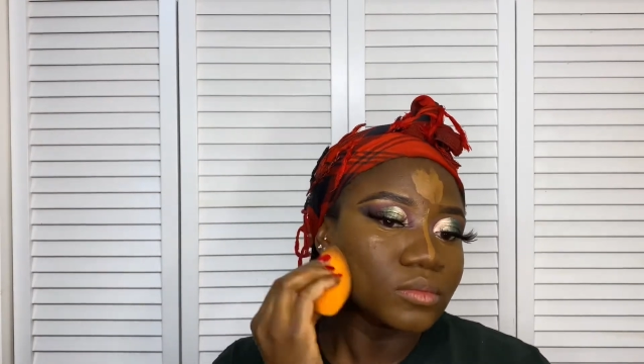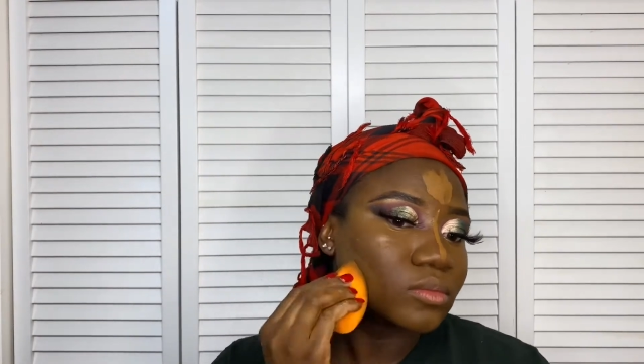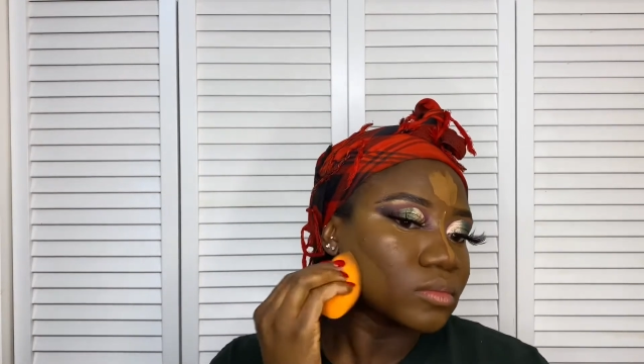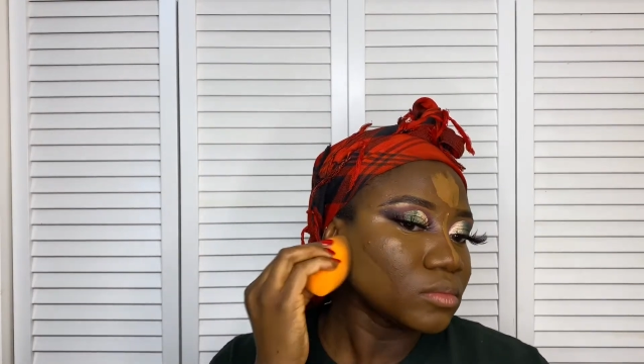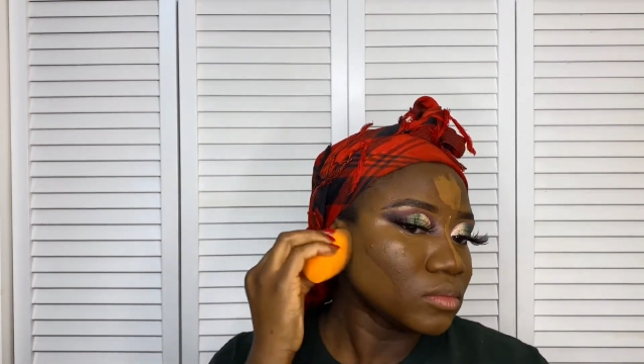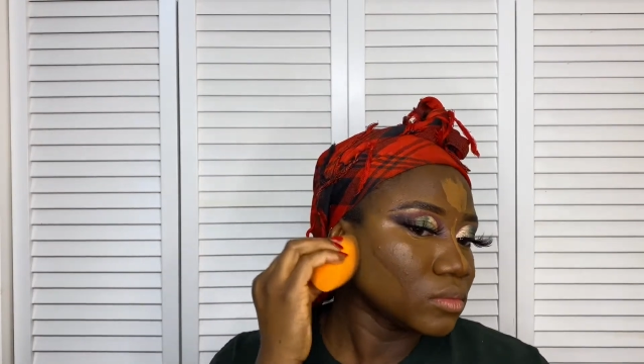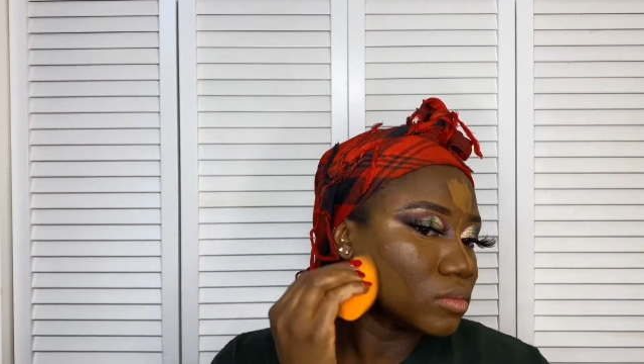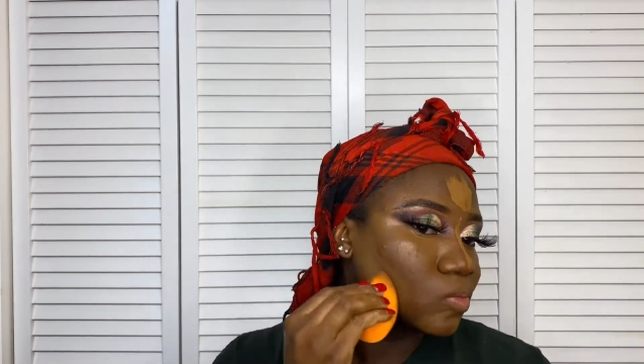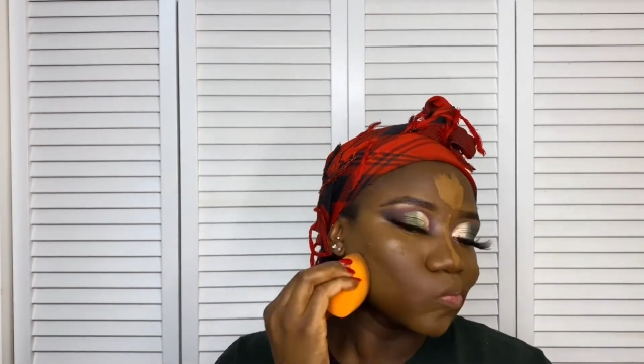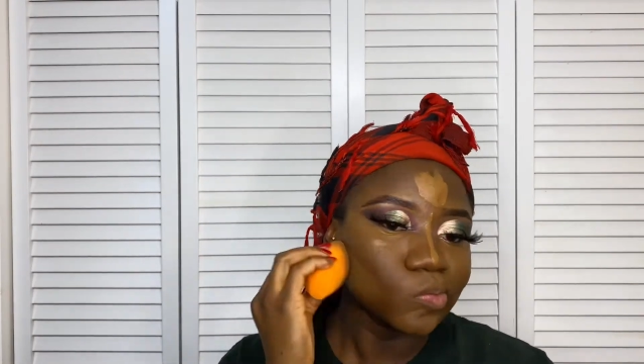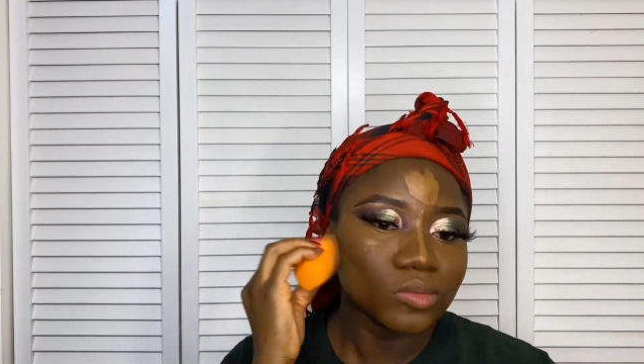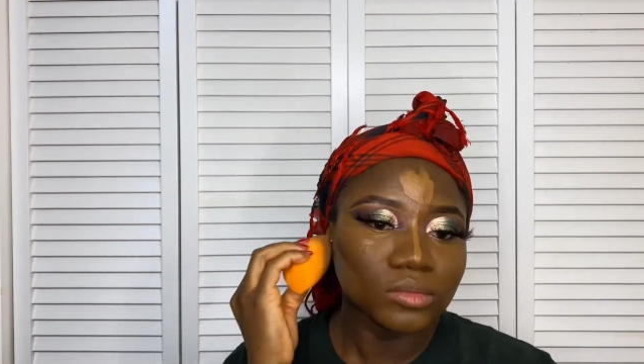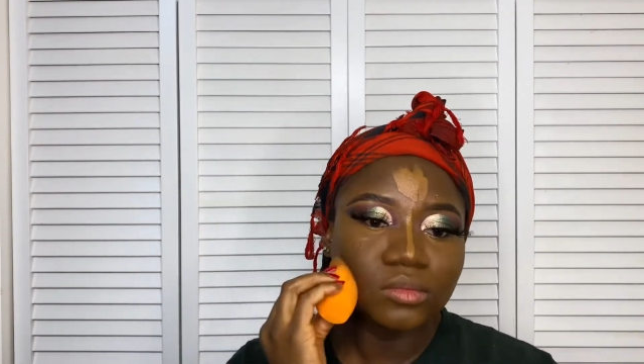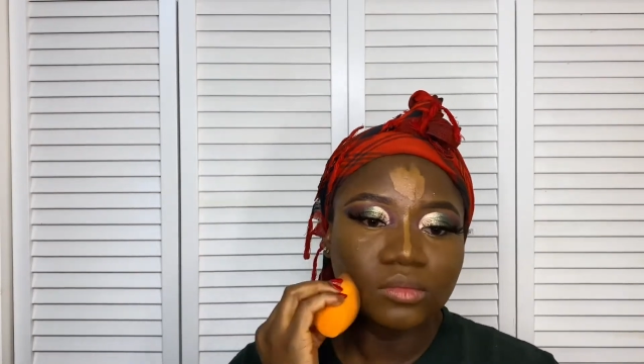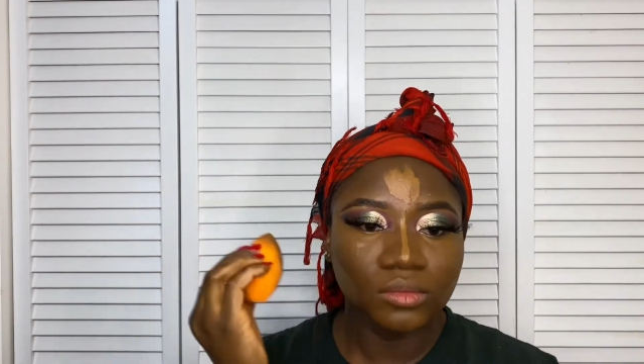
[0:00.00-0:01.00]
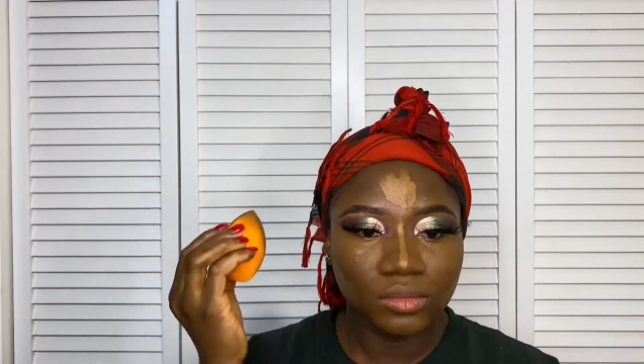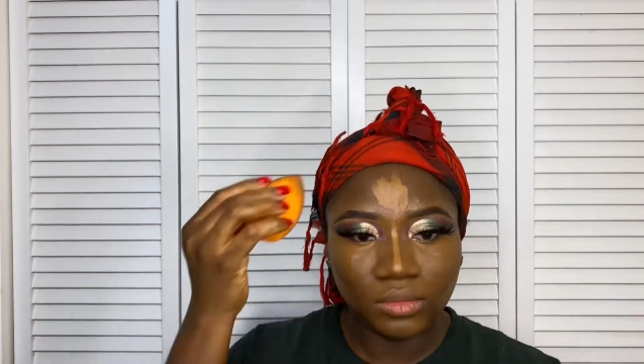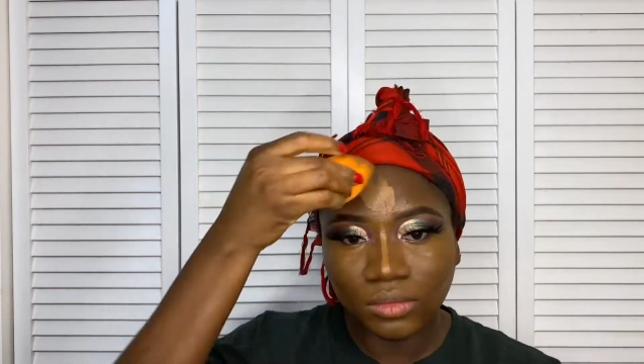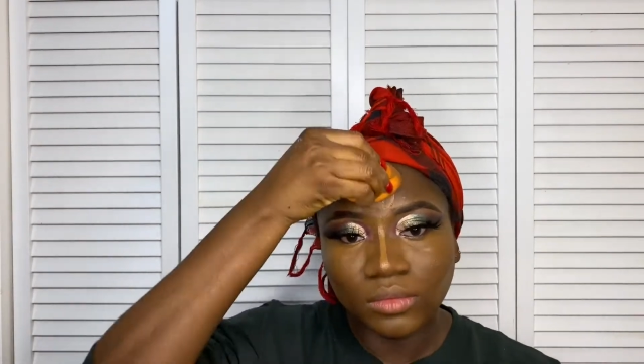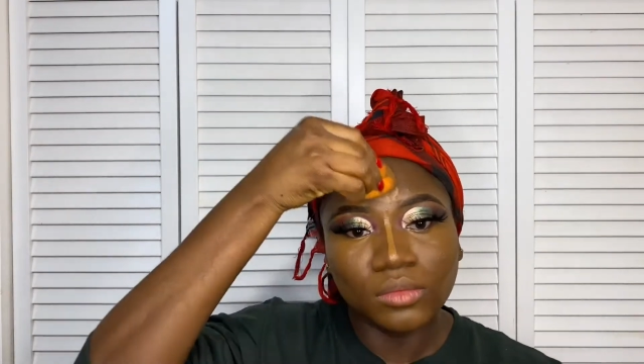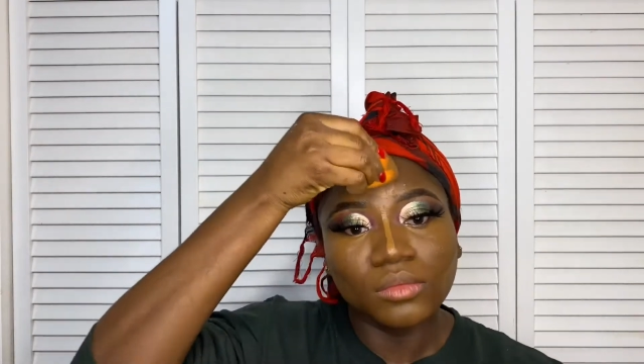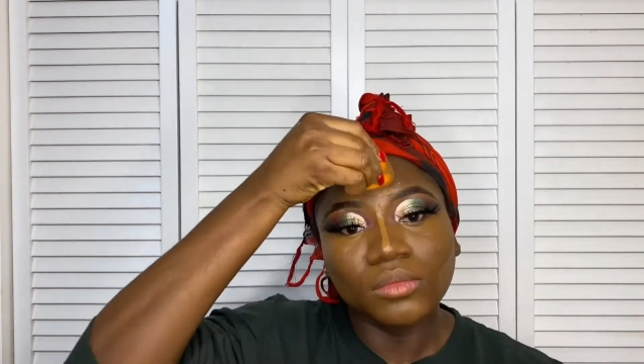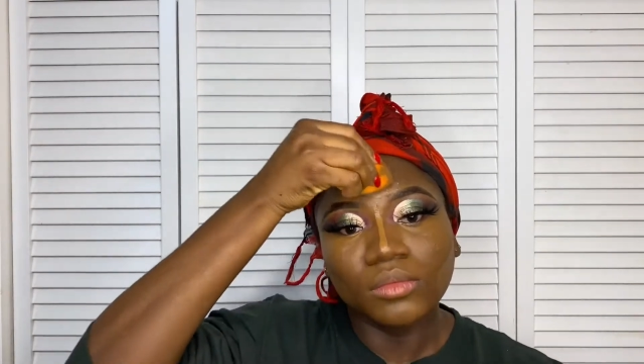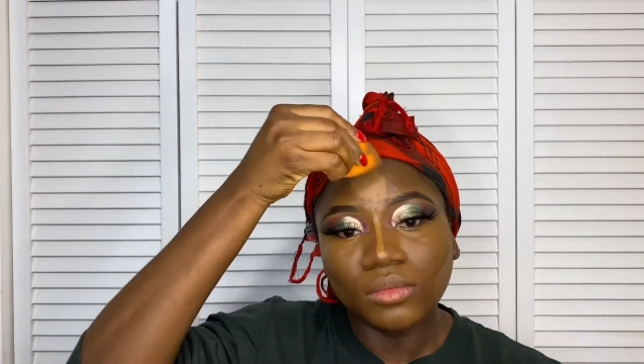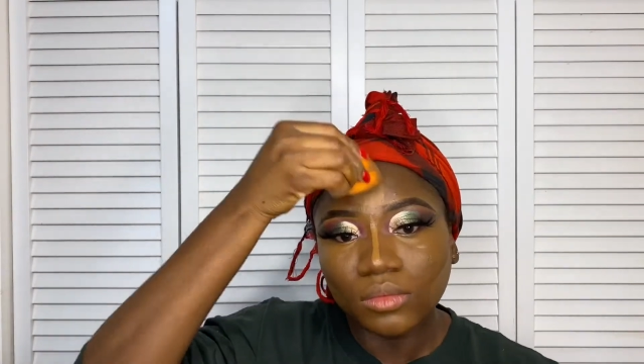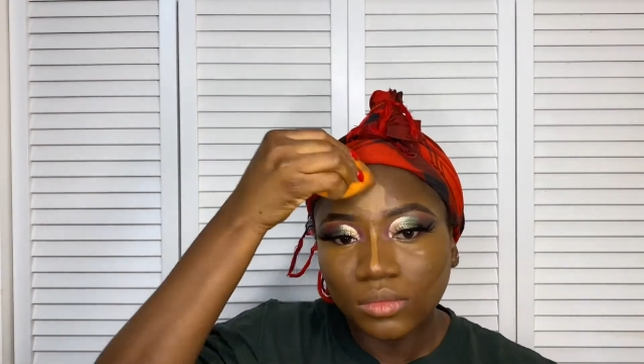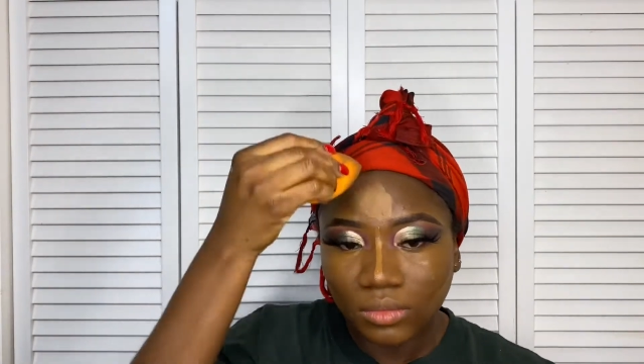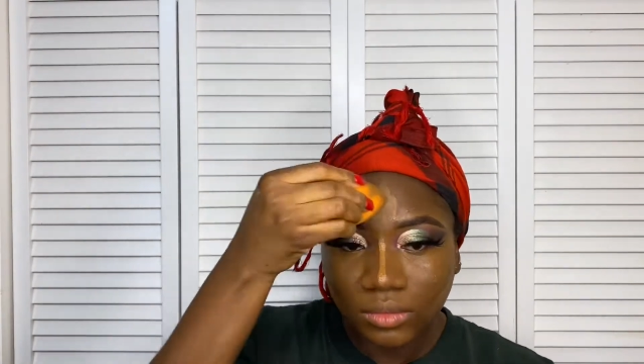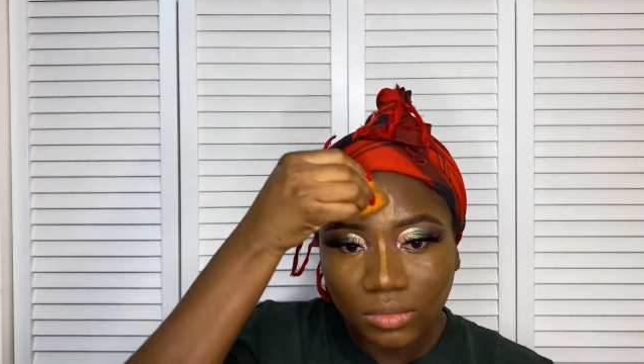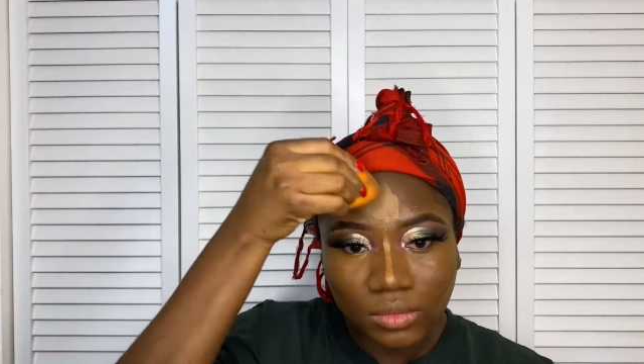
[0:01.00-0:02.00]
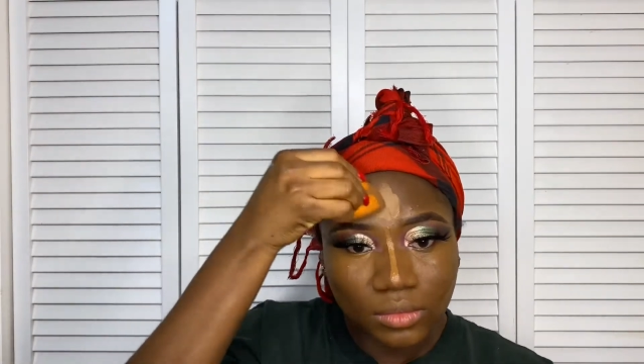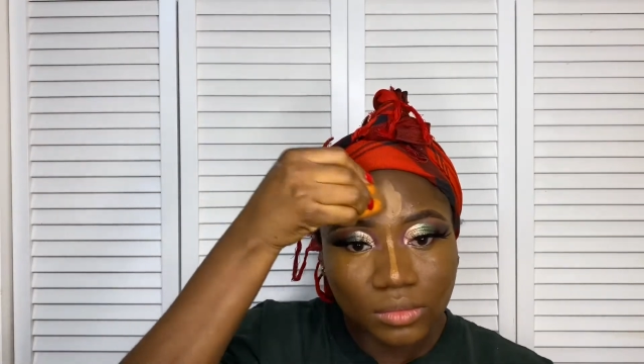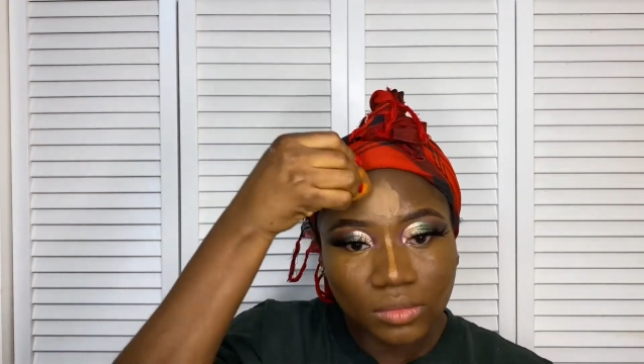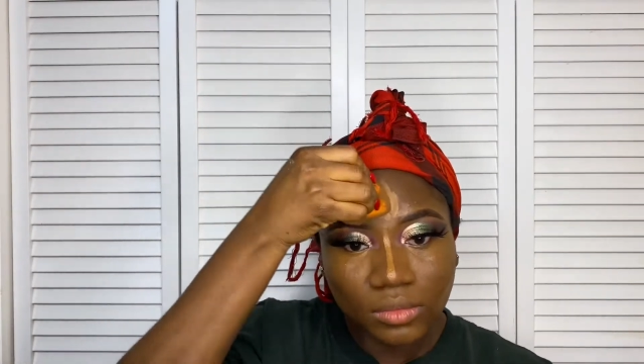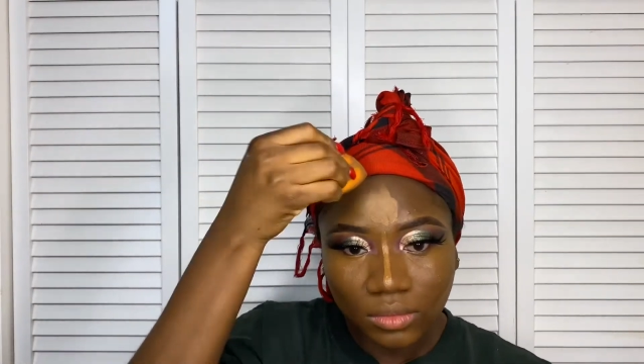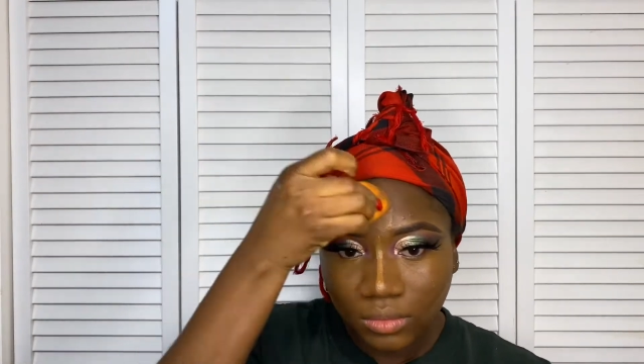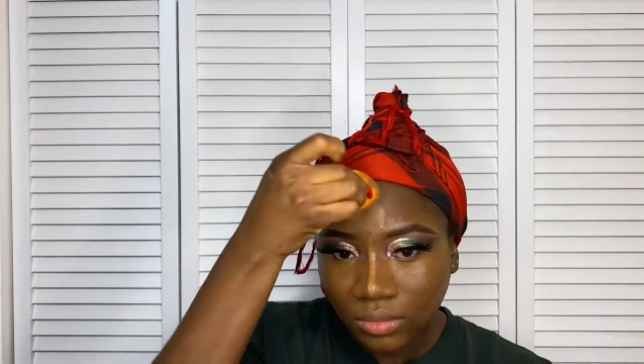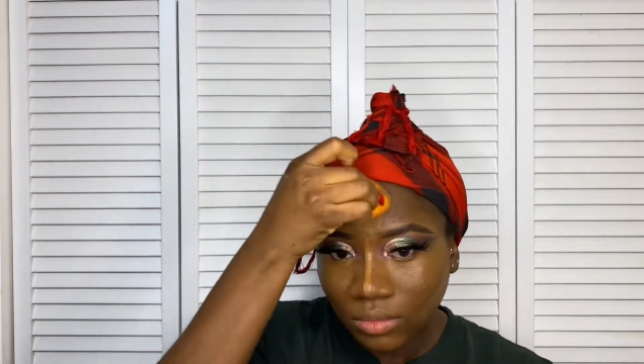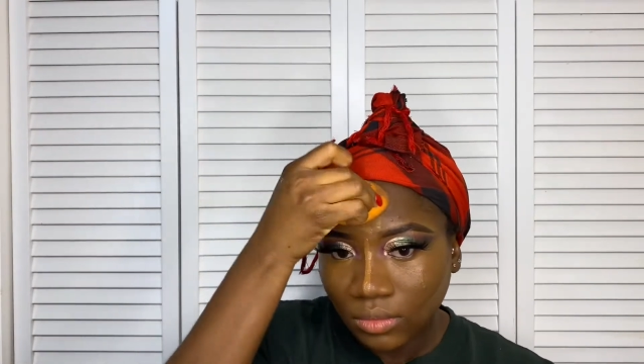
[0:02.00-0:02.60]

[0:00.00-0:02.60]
No matter how bad it is, like I said,